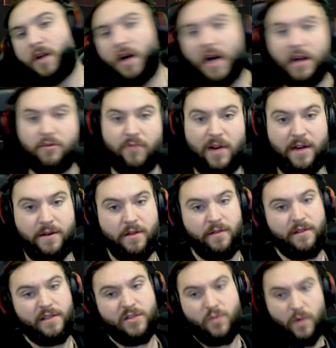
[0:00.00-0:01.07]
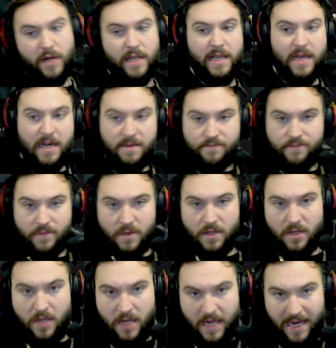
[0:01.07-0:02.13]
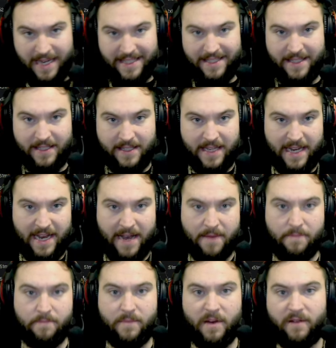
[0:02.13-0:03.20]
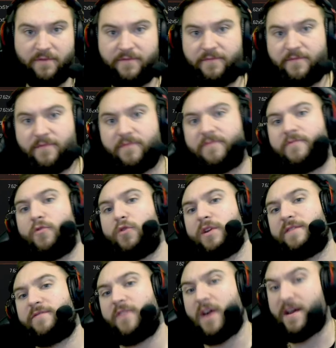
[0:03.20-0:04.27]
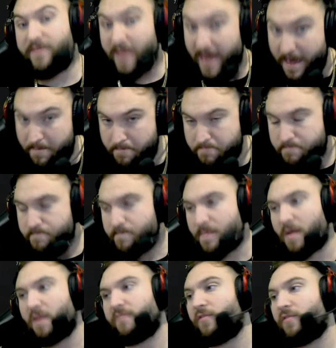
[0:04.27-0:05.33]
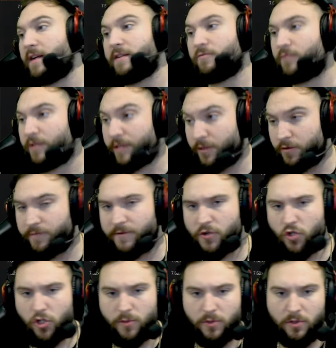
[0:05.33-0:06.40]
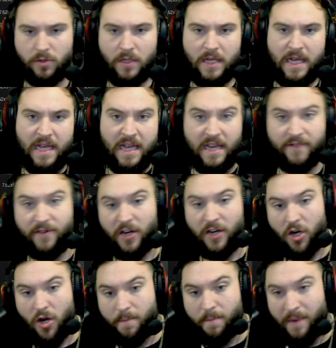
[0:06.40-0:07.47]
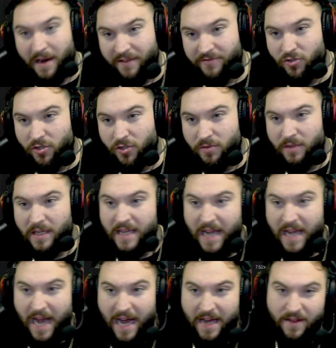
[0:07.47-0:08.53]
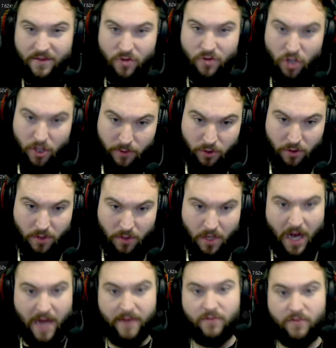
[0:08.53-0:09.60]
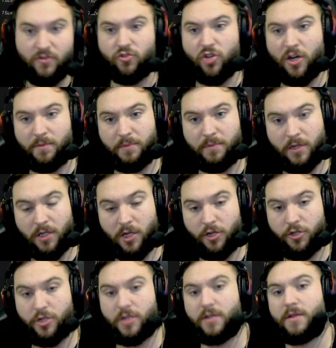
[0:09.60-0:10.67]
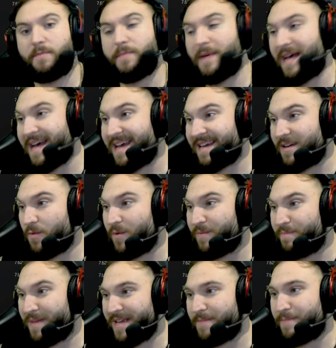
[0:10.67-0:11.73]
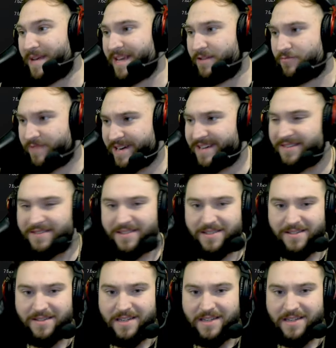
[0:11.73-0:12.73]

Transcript: run this one here. It's the TM45M. I find it really good for normal. If I go above normal, I do top load the bag with BP rounds,